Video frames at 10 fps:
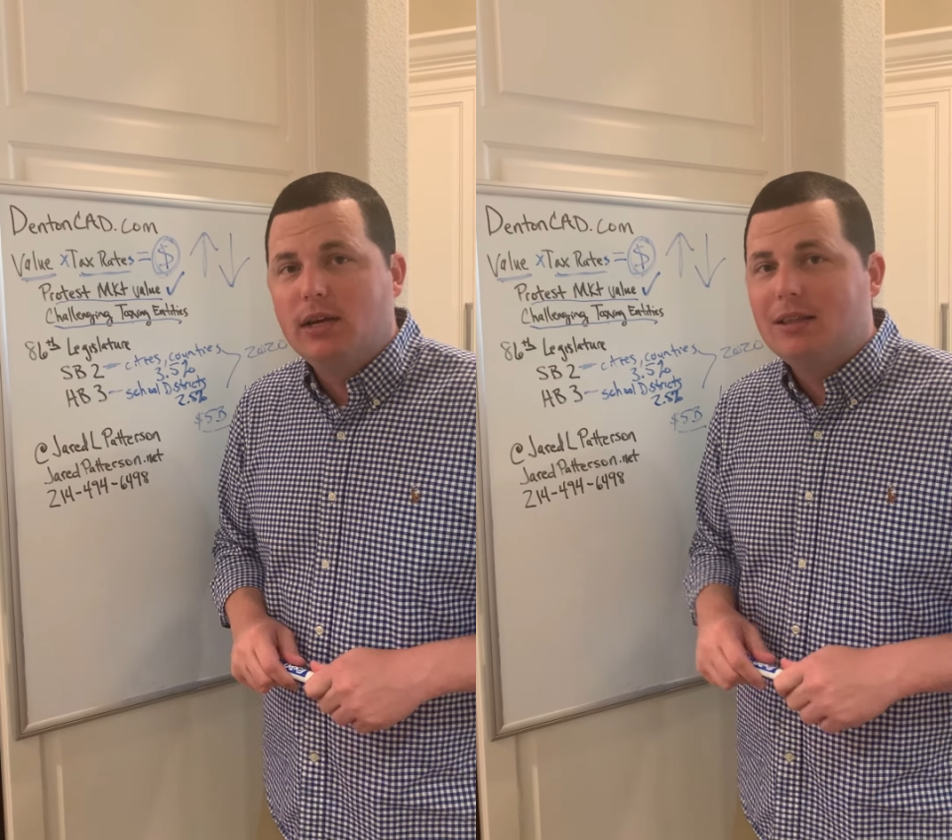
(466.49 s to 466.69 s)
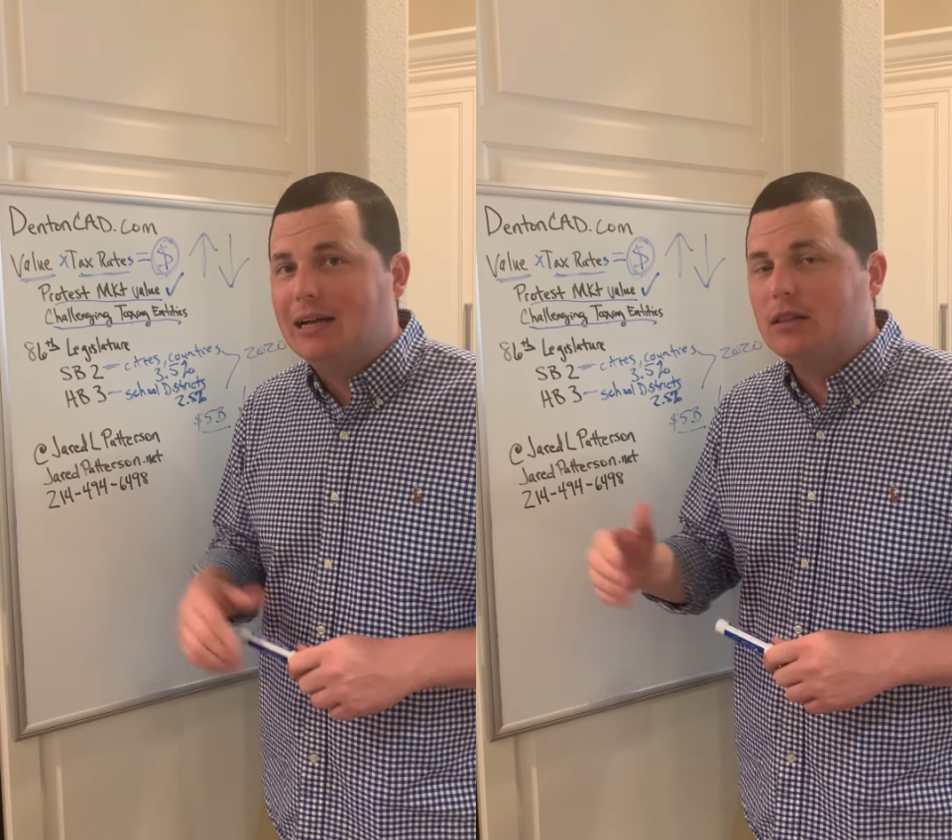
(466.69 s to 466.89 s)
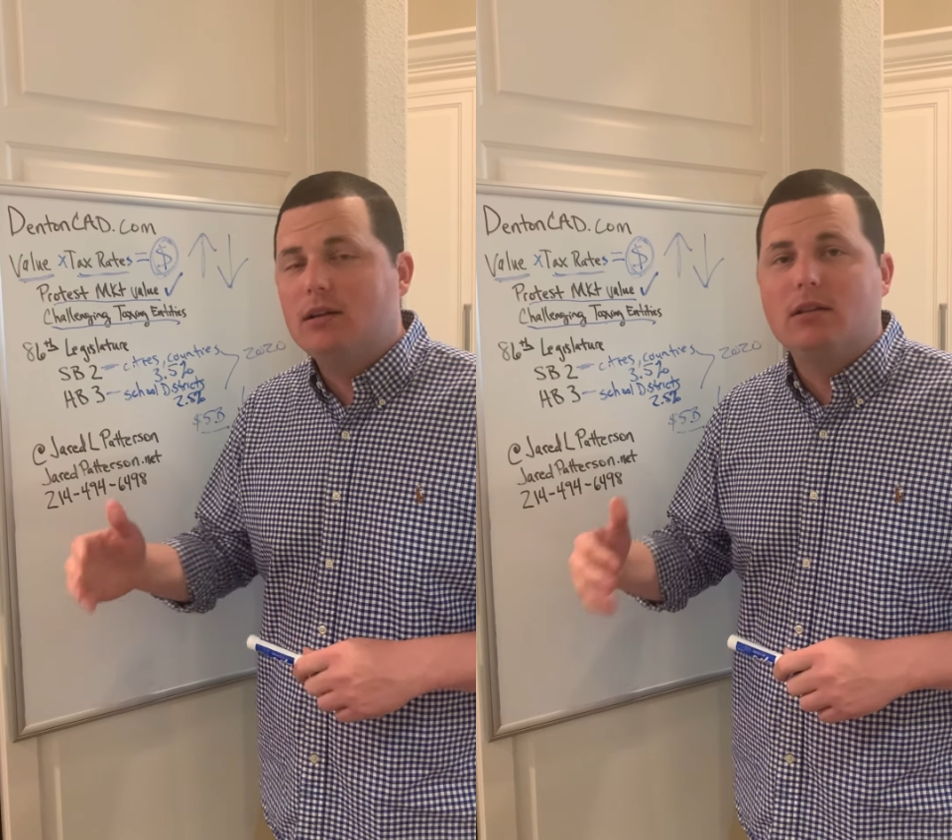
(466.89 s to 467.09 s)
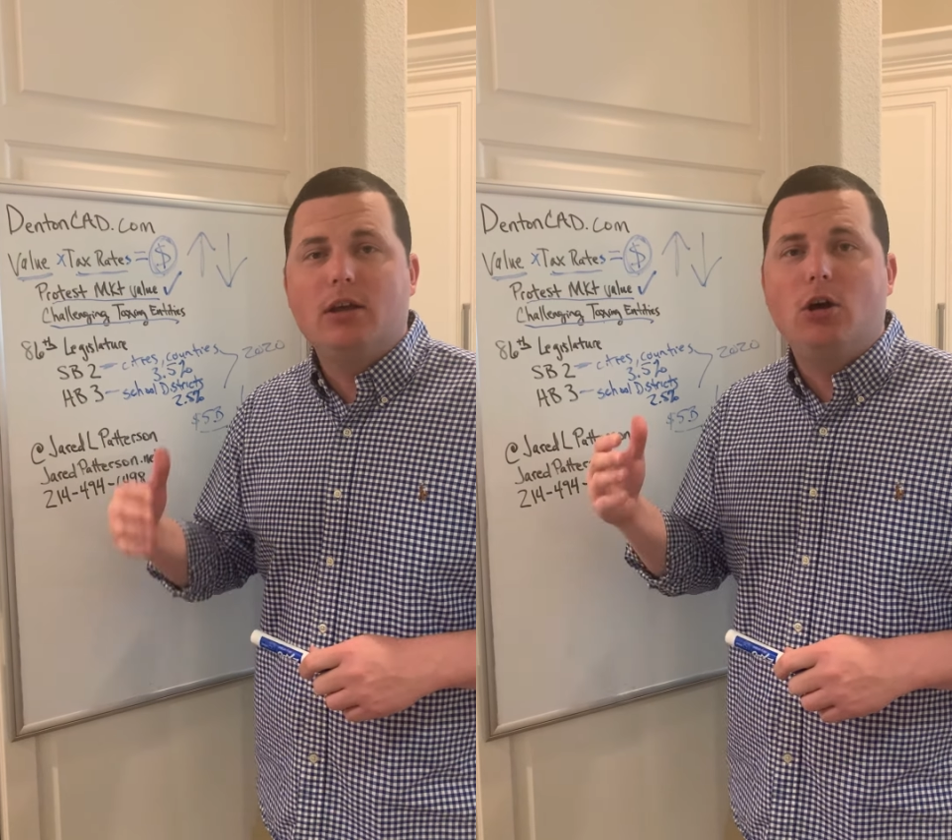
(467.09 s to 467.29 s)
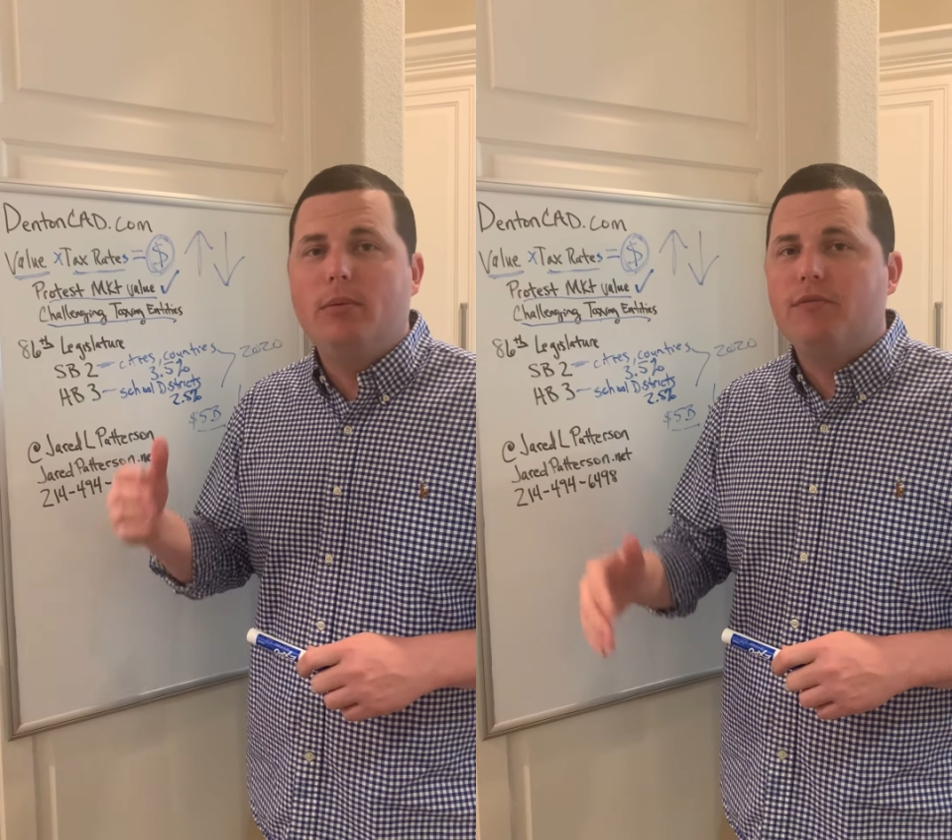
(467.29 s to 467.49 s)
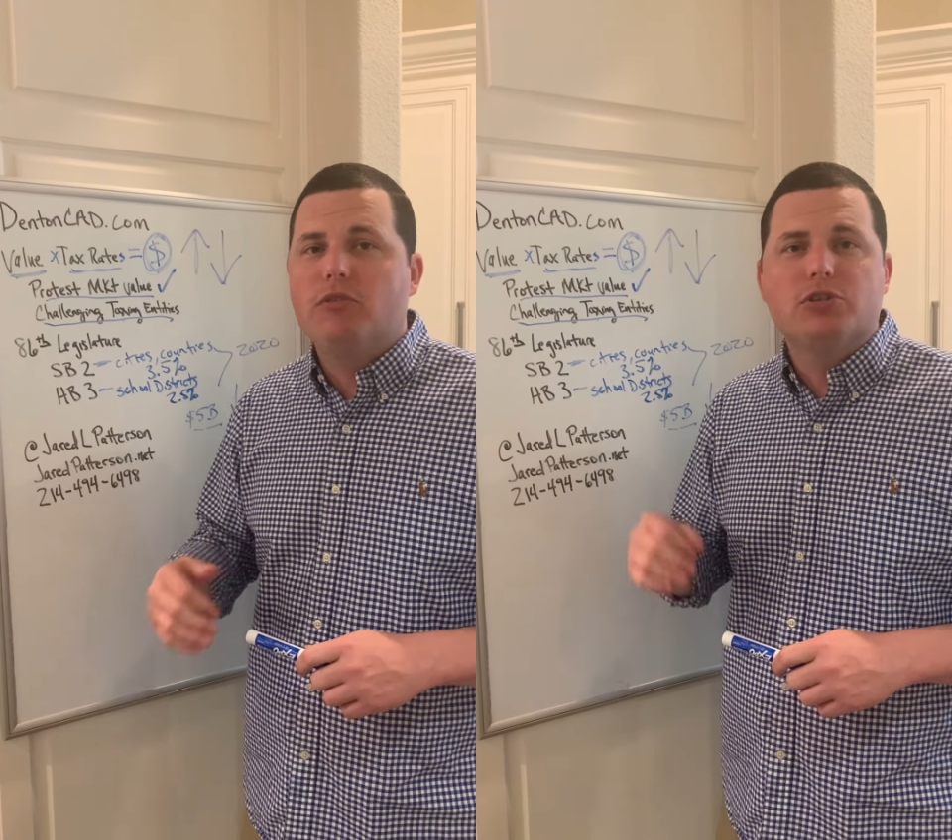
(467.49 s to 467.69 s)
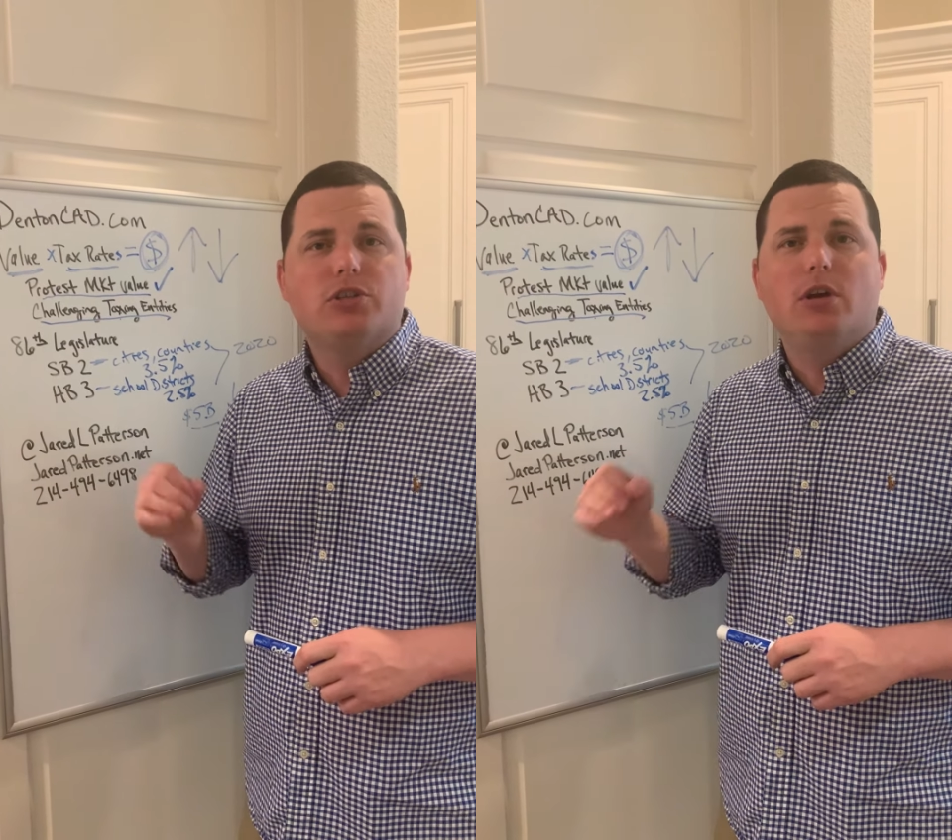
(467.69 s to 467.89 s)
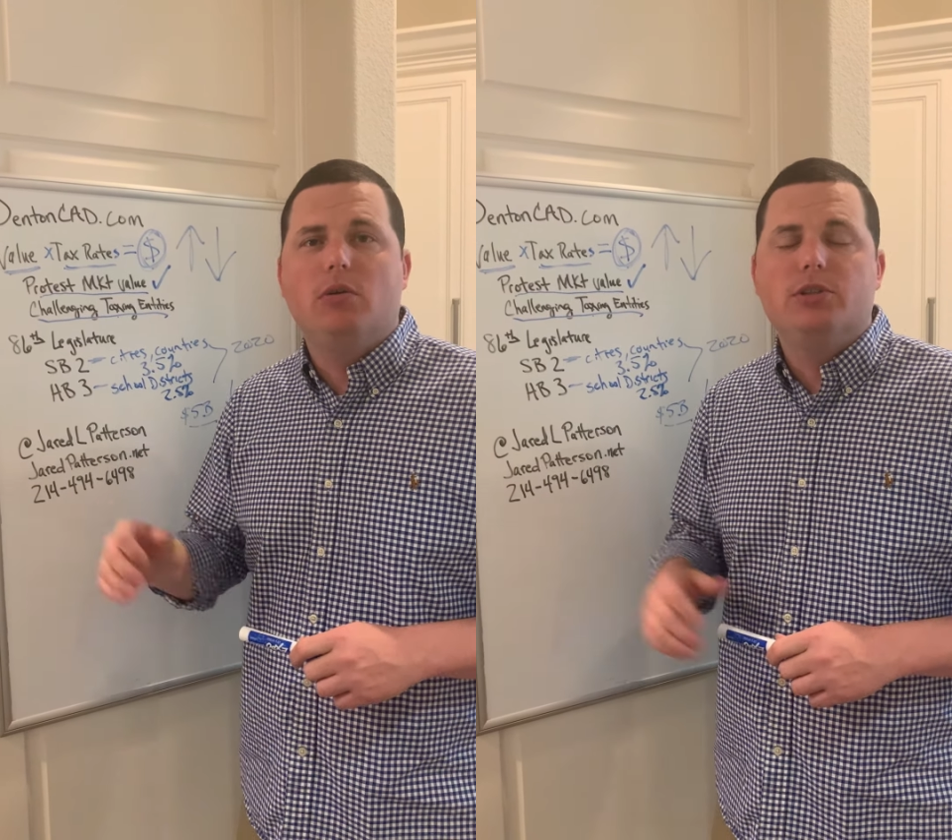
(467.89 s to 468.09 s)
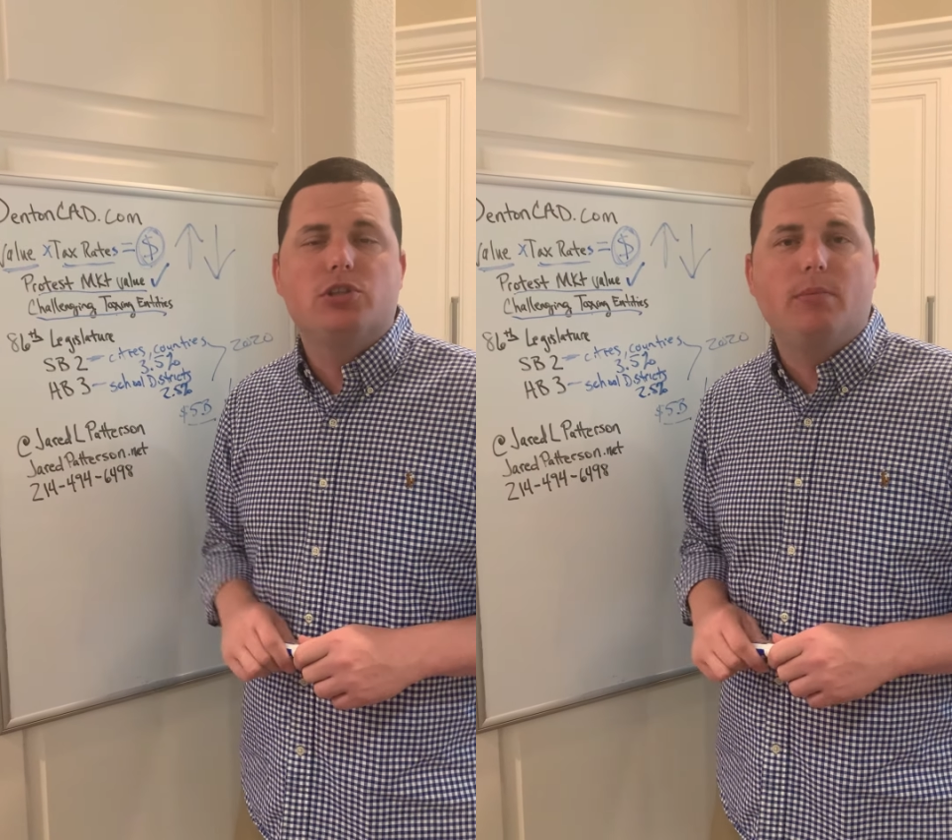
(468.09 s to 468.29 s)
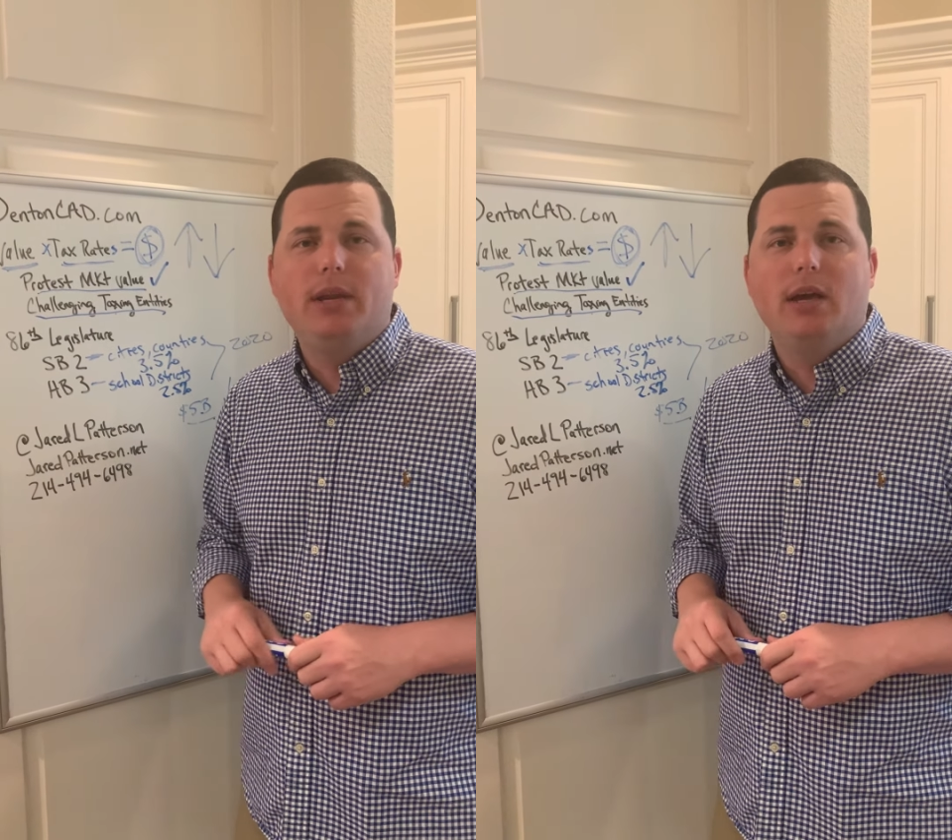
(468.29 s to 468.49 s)
like Little Elm and Frisco and
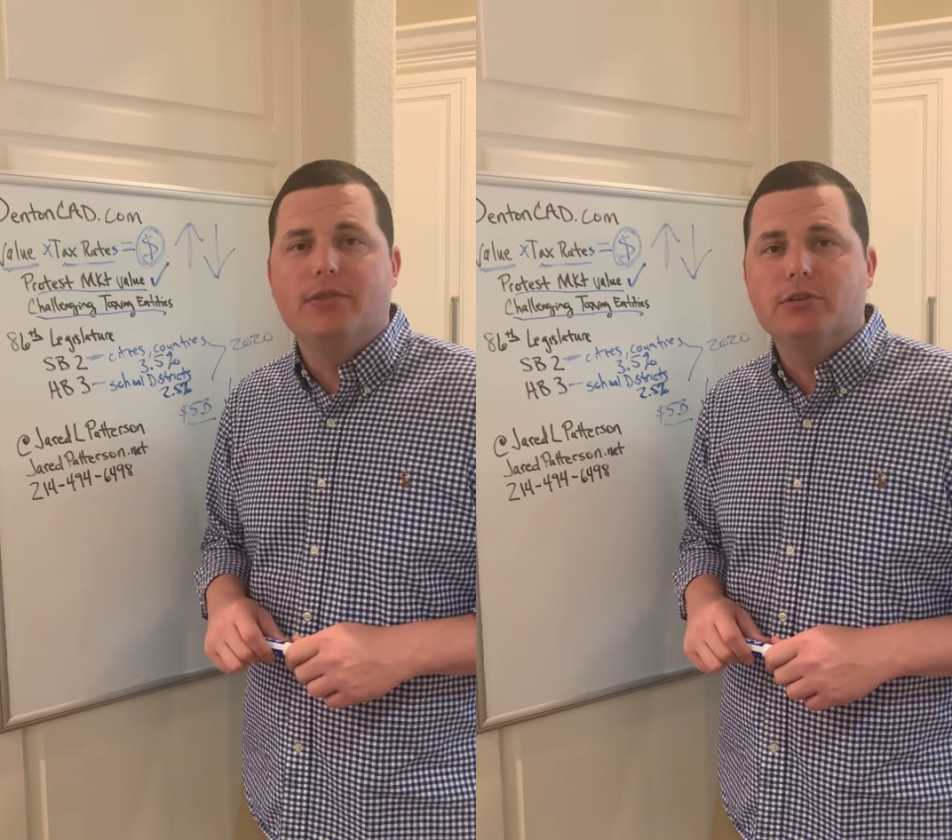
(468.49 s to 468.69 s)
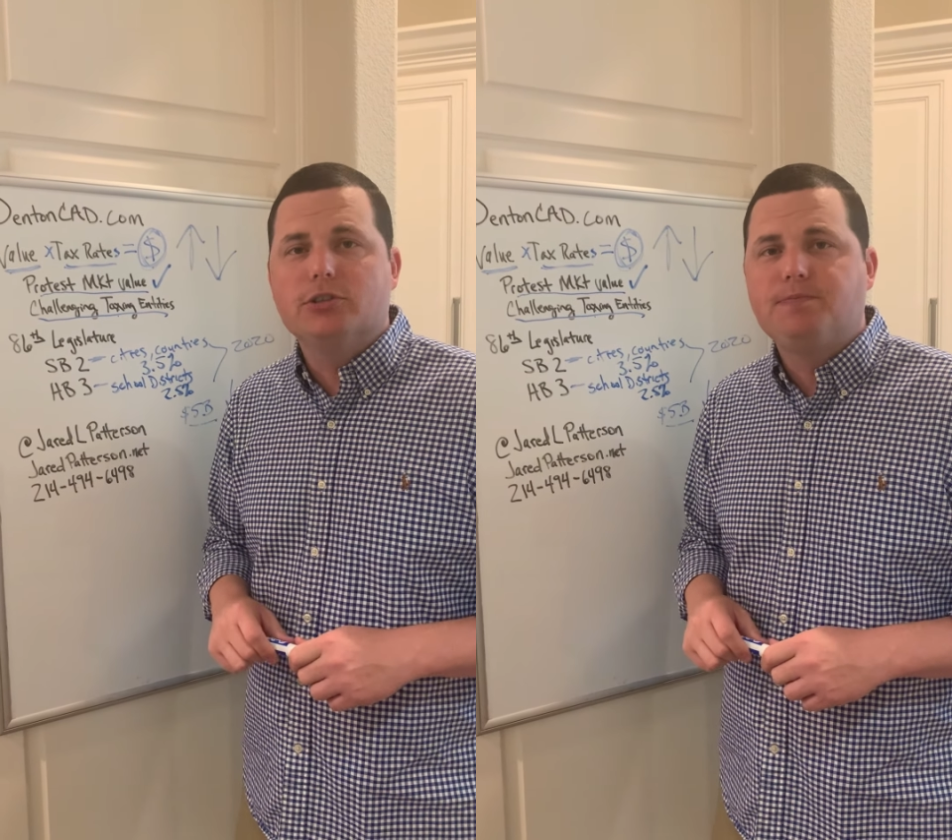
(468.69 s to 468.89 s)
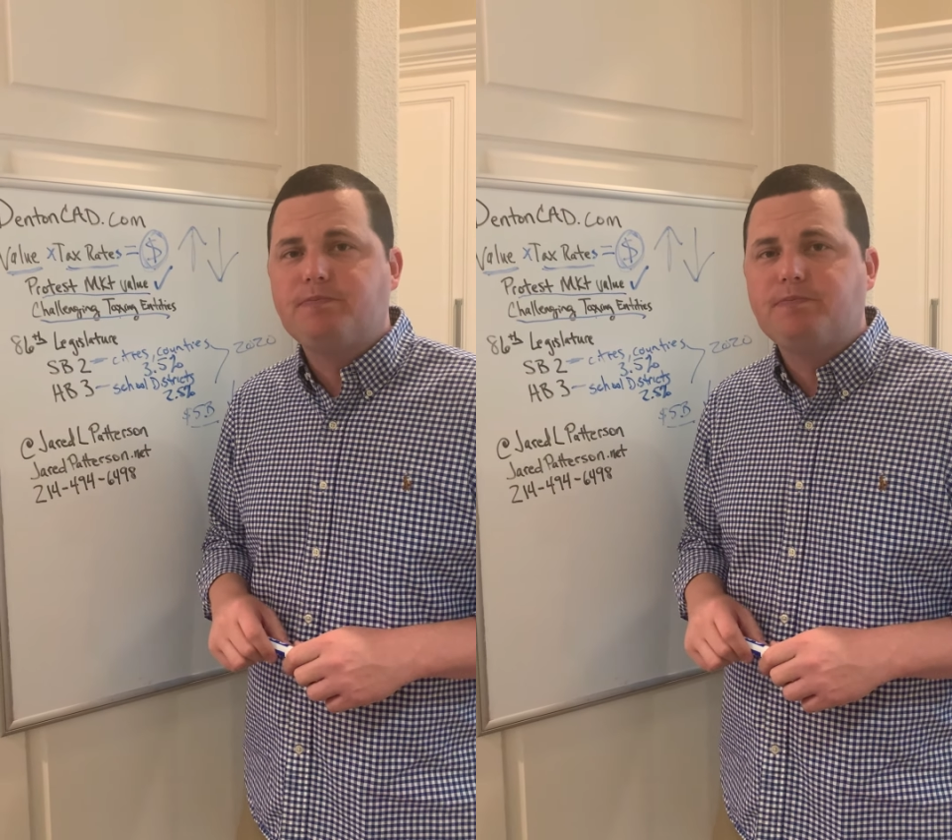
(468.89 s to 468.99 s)
so many others.